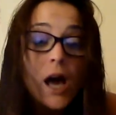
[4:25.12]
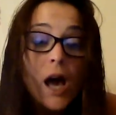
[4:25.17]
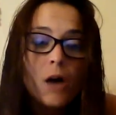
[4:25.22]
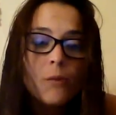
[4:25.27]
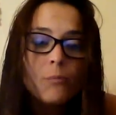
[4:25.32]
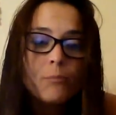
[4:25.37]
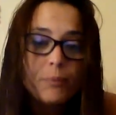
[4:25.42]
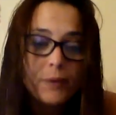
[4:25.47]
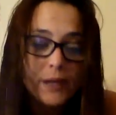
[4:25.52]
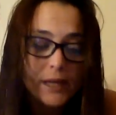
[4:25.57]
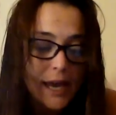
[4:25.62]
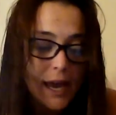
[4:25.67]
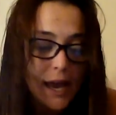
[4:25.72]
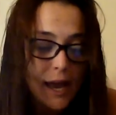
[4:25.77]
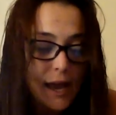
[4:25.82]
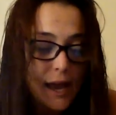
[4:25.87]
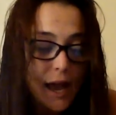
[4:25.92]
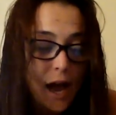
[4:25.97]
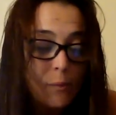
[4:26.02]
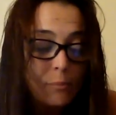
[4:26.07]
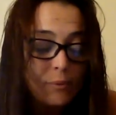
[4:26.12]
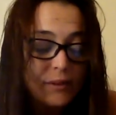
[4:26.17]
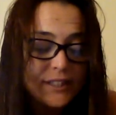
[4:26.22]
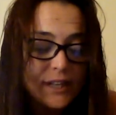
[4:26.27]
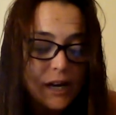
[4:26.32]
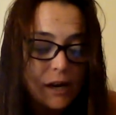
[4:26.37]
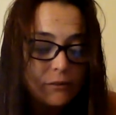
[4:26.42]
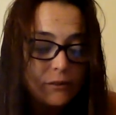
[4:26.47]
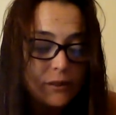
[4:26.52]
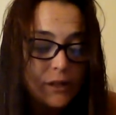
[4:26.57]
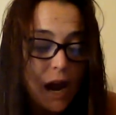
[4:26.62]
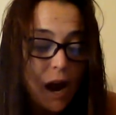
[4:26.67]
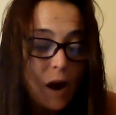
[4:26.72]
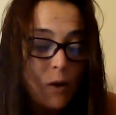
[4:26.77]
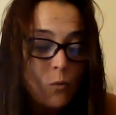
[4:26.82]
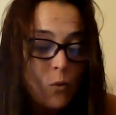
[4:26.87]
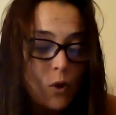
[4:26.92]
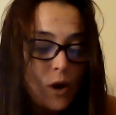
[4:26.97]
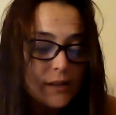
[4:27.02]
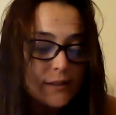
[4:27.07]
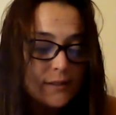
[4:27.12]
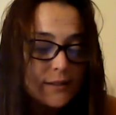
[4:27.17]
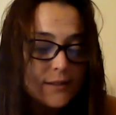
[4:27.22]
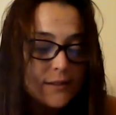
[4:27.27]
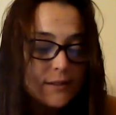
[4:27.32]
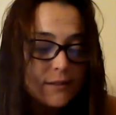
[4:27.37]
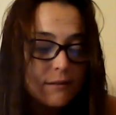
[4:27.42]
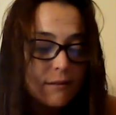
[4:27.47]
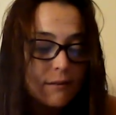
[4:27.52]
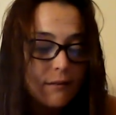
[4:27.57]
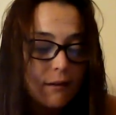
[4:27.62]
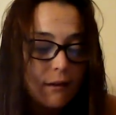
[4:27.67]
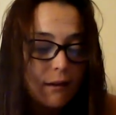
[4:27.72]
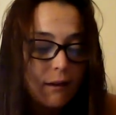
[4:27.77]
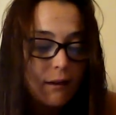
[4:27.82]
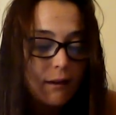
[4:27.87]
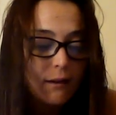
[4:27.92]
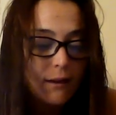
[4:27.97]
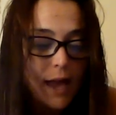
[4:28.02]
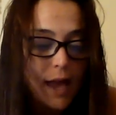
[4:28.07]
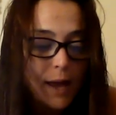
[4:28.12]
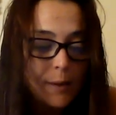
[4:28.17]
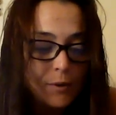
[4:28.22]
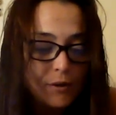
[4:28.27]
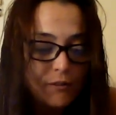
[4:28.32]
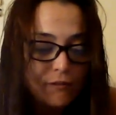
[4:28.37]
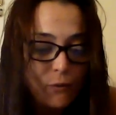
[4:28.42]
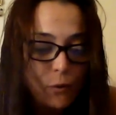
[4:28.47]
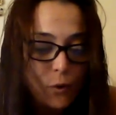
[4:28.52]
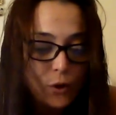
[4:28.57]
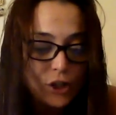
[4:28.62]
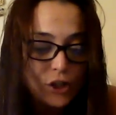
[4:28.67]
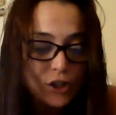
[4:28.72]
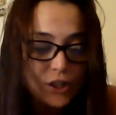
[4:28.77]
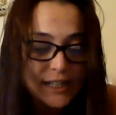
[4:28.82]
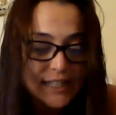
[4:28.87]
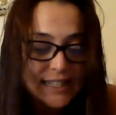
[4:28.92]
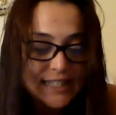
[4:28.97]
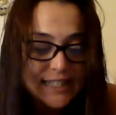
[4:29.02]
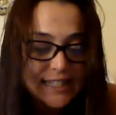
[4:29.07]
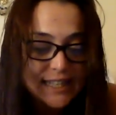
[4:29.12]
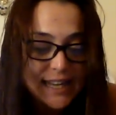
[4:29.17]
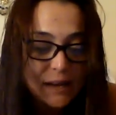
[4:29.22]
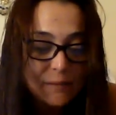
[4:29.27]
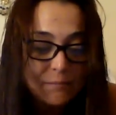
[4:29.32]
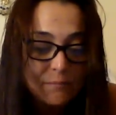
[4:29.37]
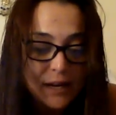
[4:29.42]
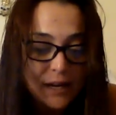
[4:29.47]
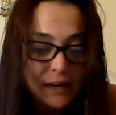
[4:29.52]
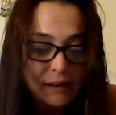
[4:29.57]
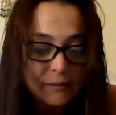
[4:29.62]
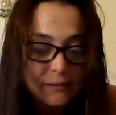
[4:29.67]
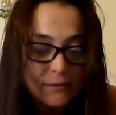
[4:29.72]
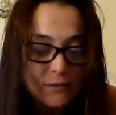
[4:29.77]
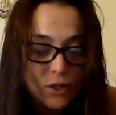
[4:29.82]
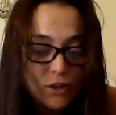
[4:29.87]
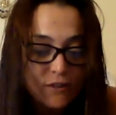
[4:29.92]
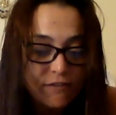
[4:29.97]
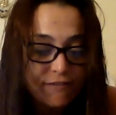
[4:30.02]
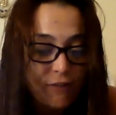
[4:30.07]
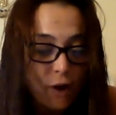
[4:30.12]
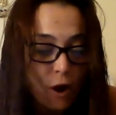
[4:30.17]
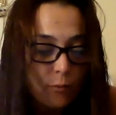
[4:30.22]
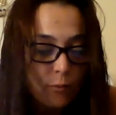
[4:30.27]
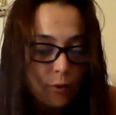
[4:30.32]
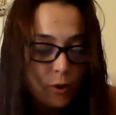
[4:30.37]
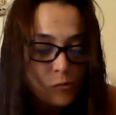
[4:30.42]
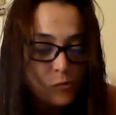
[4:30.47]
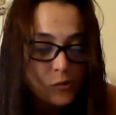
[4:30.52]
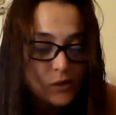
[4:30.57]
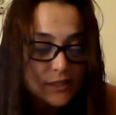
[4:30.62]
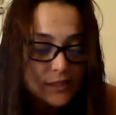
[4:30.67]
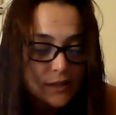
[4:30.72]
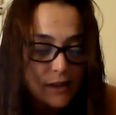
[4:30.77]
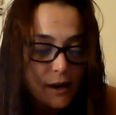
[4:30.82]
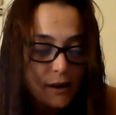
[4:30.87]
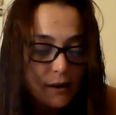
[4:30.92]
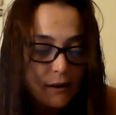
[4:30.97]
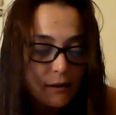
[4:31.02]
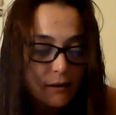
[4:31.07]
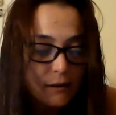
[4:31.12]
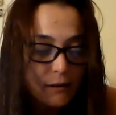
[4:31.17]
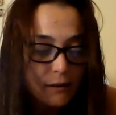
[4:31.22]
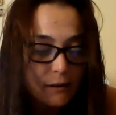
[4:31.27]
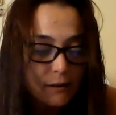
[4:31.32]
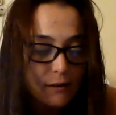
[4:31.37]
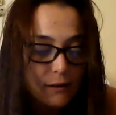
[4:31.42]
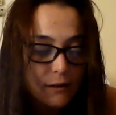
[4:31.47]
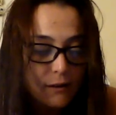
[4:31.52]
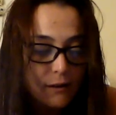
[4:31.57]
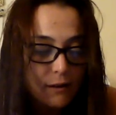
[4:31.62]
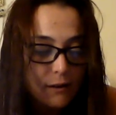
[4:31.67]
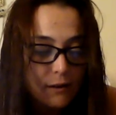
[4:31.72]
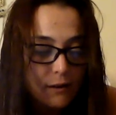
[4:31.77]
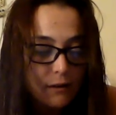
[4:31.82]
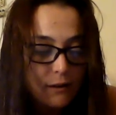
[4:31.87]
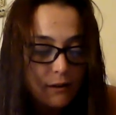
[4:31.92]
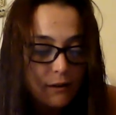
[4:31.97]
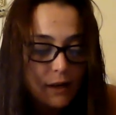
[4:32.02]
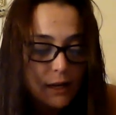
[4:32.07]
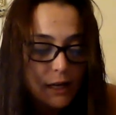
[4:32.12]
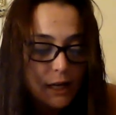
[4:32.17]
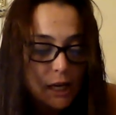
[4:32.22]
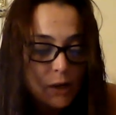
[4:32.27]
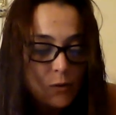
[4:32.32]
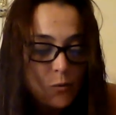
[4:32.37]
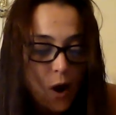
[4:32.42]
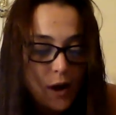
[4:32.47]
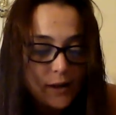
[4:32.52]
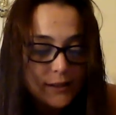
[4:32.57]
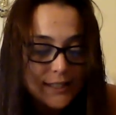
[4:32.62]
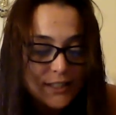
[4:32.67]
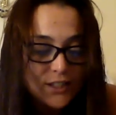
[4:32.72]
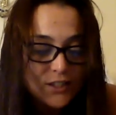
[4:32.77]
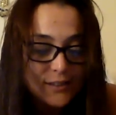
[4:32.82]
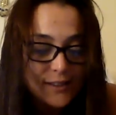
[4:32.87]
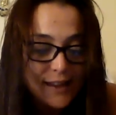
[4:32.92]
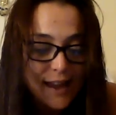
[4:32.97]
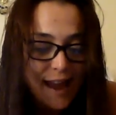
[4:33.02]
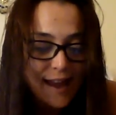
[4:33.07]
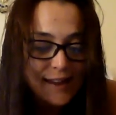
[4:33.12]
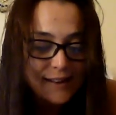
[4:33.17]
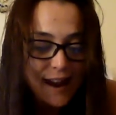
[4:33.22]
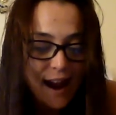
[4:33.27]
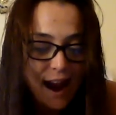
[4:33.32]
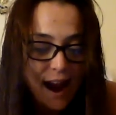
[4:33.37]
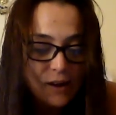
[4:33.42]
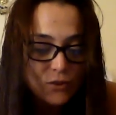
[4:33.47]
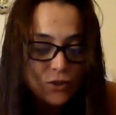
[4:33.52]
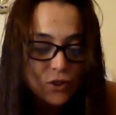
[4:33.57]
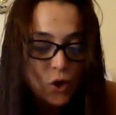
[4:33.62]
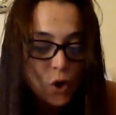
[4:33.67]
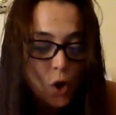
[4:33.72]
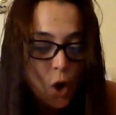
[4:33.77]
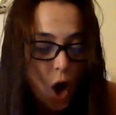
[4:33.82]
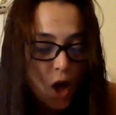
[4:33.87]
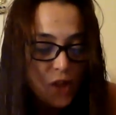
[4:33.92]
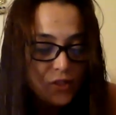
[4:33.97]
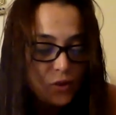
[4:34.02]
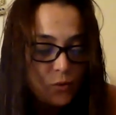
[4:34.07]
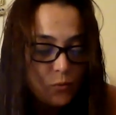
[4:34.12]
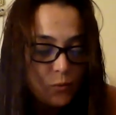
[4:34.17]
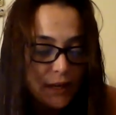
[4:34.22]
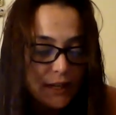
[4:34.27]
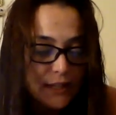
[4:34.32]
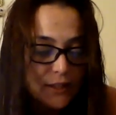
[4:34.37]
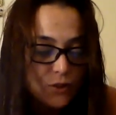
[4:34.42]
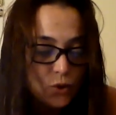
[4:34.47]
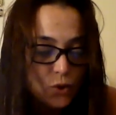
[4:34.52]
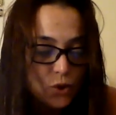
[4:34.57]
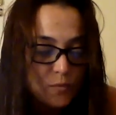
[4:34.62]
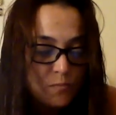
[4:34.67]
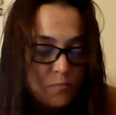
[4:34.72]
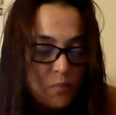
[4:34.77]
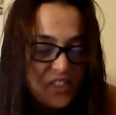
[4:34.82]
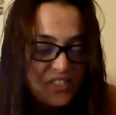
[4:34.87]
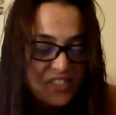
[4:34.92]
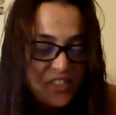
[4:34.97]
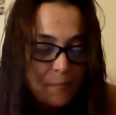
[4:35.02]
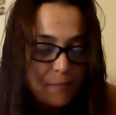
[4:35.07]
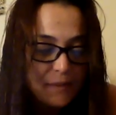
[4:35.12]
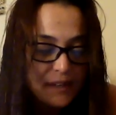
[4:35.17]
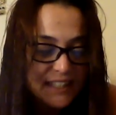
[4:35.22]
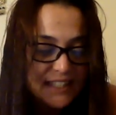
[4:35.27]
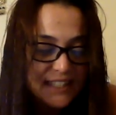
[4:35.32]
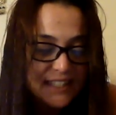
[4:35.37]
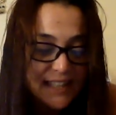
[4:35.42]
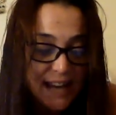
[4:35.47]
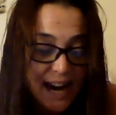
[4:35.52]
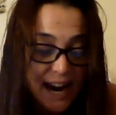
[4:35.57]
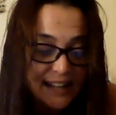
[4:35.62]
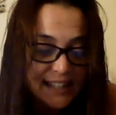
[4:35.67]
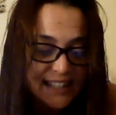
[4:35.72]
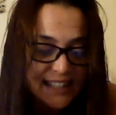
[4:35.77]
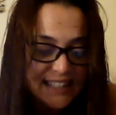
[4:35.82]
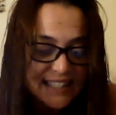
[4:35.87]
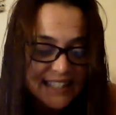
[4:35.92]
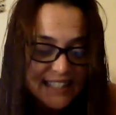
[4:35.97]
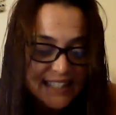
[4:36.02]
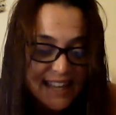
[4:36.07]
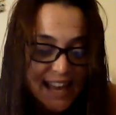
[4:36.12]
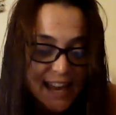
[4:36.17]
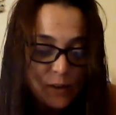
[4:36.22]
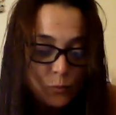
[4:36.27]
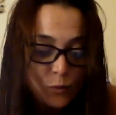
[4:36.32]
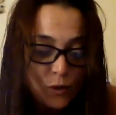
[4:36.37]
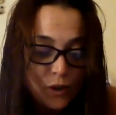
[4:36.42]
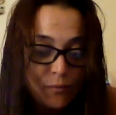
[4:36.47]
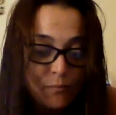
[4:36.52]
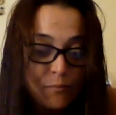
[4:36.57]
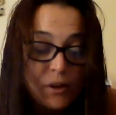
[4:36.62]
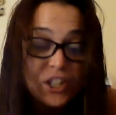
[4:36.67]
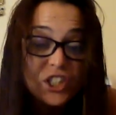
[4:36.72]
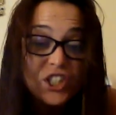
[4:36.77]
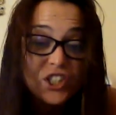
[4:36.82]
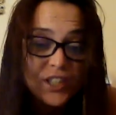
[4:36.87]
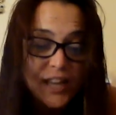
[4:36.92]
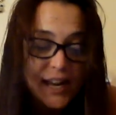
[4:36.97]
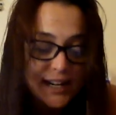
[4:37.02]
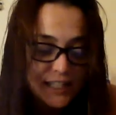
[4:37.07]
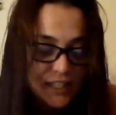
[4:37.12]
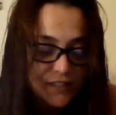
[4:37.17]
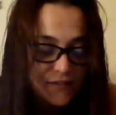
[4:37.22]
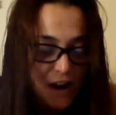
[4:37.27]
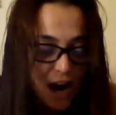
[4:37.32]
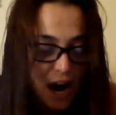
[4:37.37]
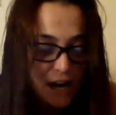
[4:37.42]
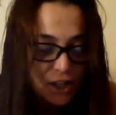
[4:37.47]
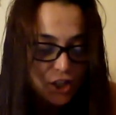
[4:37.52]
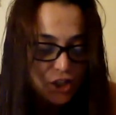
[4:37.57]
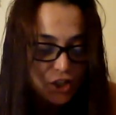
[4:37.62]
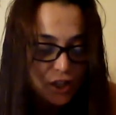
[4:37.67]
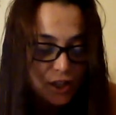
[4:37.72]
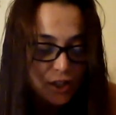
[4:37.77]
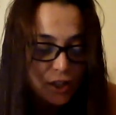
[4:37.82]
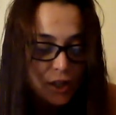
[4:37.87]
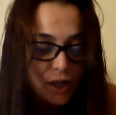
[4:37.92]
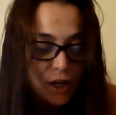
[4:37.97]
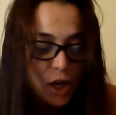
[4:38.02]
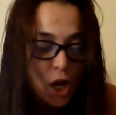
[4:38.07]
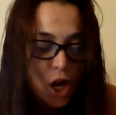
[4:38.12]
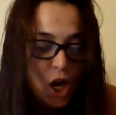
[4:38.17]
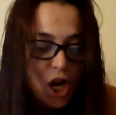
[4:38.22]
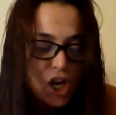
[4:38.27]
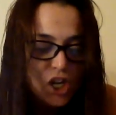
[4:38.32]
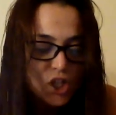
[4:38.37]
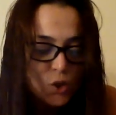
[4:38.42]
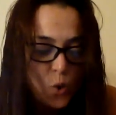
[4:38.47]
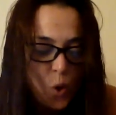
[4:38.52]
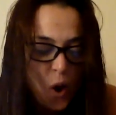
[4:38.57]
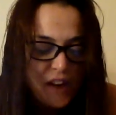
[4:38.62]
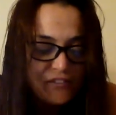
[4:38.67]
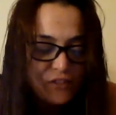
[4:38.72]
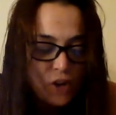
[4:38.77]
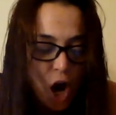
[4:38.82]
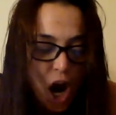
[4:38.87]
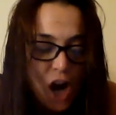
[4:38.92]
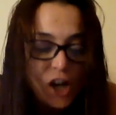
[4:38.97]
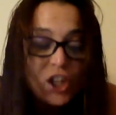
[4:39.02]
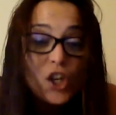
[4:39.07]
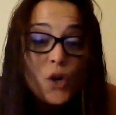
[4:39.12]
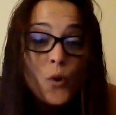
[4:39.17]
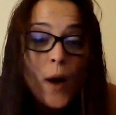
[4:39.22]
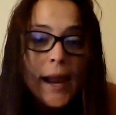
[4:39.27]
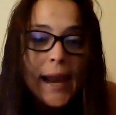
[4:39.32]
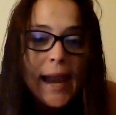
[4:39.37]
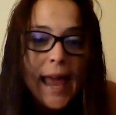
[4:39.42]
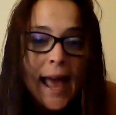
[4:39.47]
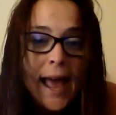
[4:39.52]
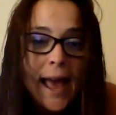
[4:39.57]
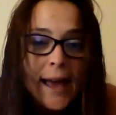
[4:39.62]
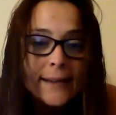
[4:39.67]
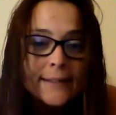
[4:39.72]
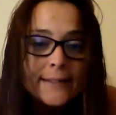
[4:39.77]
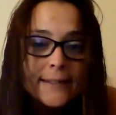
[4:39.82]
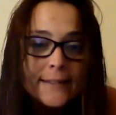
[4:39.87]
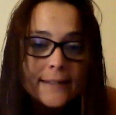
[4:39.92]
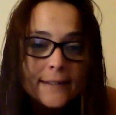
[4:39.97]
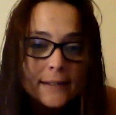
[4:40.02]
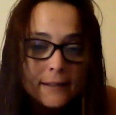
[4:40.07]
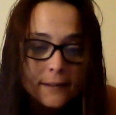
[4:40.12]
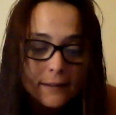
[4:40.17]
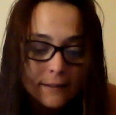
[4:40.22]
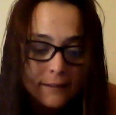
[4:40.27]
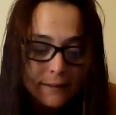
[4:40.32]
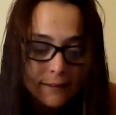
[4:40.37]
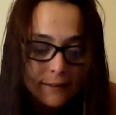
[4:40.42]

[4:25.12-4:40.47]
I'll be I'll be down at once. And before you could say beans, the farmer was there. He walked into the hen house, caught the weasels, put them in a sack, and said with much satisfaction, So I've got you at last.